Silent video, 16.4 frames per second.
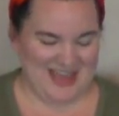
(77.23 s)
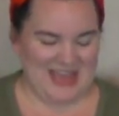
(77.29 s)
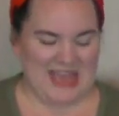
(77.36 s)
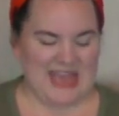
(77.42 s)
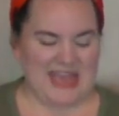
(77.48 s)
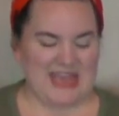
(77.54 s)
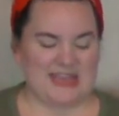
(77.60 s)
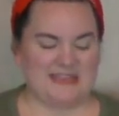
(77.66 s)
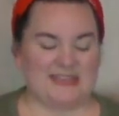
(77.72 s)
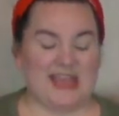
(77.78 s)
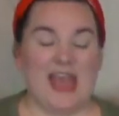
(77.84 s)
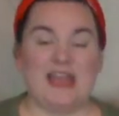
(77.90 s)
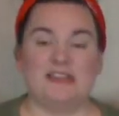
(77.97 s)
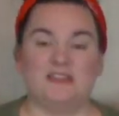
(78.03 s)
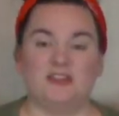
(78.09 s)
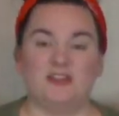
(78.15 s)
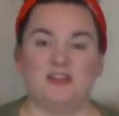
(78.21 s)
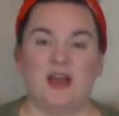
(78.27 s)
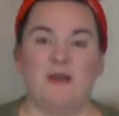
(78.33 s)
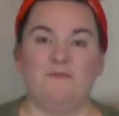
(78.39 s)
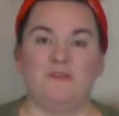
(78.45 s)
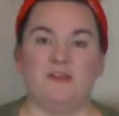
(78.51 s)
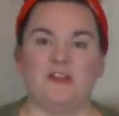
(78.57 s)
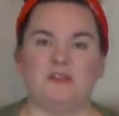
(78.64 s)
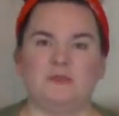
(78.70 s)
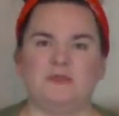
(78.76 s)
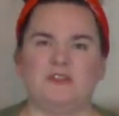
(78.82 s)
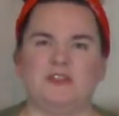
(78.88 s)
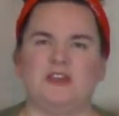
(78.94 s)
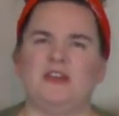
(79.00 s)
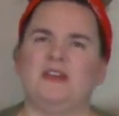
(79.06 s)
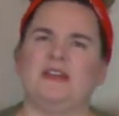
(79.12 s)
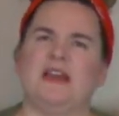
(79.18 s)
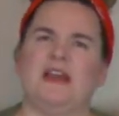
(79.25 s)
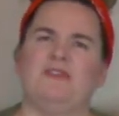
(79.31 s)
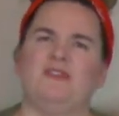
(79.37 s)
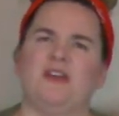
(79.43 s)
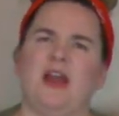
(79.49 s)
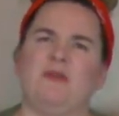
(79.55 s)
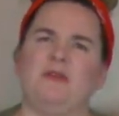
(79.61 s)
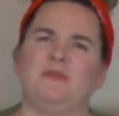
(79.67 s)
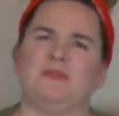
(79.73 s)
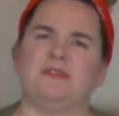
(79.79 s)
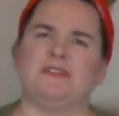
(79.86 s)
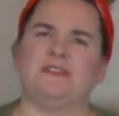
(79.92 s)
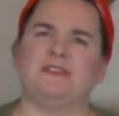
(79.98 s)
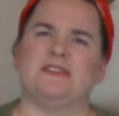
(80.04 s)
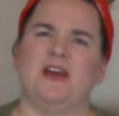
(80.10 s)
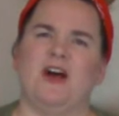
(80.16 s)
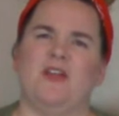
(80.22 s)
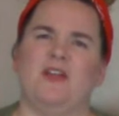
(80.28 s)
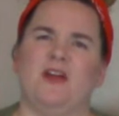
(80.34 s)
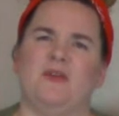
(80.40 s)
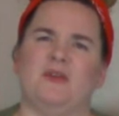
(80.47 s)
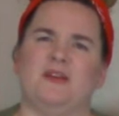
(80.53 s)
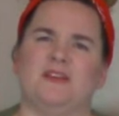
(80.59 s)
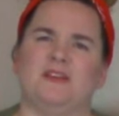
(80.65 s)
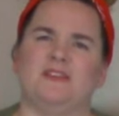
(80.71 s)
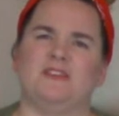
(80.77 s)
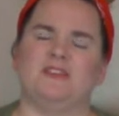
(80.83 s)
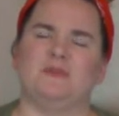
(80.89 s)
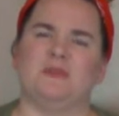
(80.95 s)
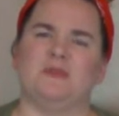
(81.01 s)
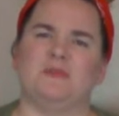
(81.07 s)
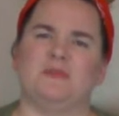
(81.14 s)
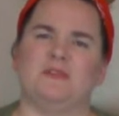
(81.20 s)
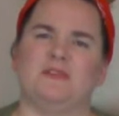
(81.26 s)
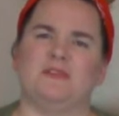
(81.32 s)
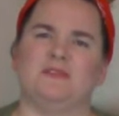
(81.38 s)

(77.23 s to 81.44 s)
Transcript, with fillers: His head circumference was good. I forgot what percentile that was. Do you remember?